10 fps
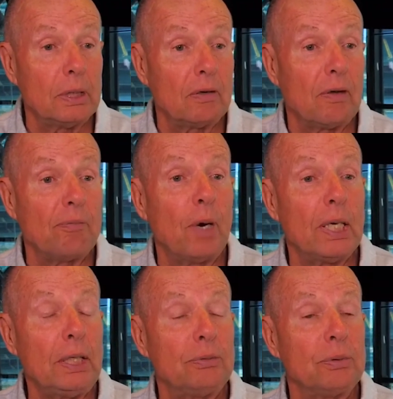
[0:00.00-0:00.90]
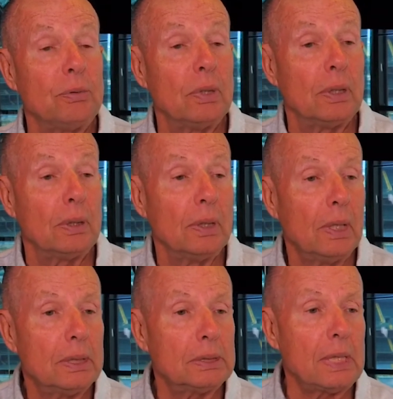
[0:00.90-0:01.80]
enough money through the
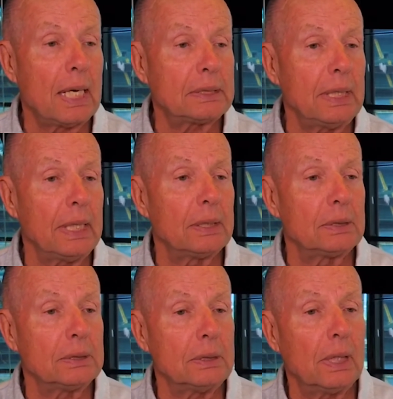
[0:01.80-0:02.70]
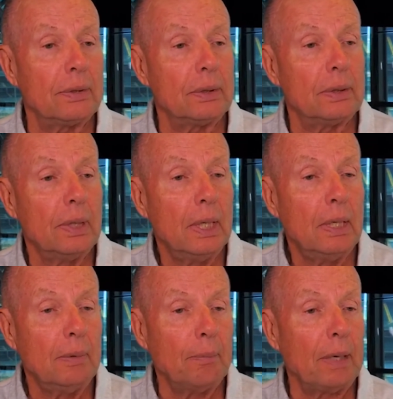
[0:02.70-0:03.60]
stock sales and
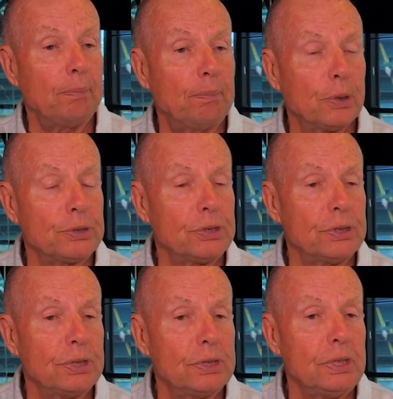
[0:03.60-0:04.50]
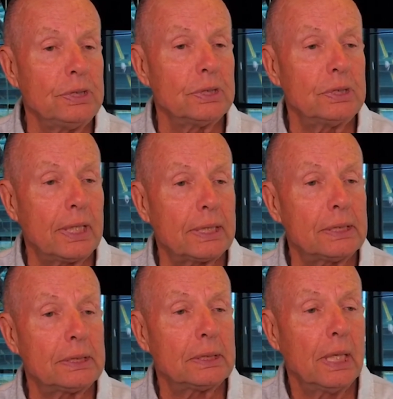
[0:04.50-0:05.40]
by purchasing season
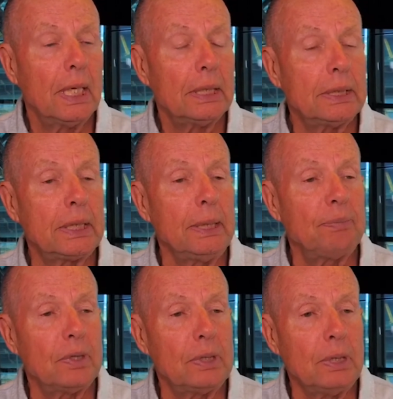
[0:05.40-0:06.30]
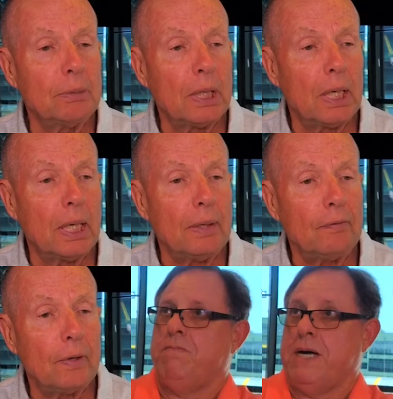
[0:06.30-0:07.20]
tickets to keep the team alive.
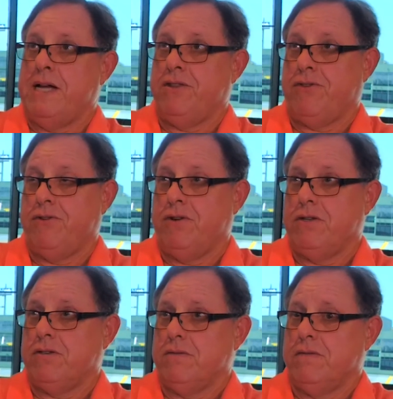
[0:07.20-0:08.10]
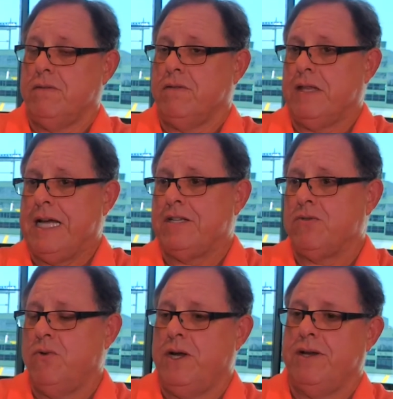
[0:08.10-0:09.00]
By the 30s, that's
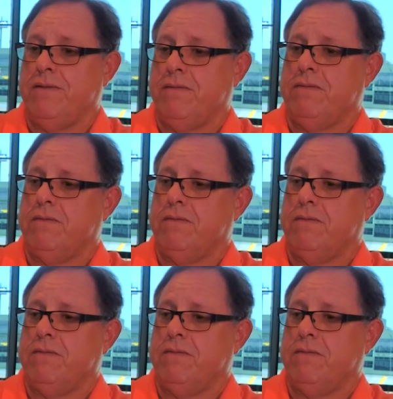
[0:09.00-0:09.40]
when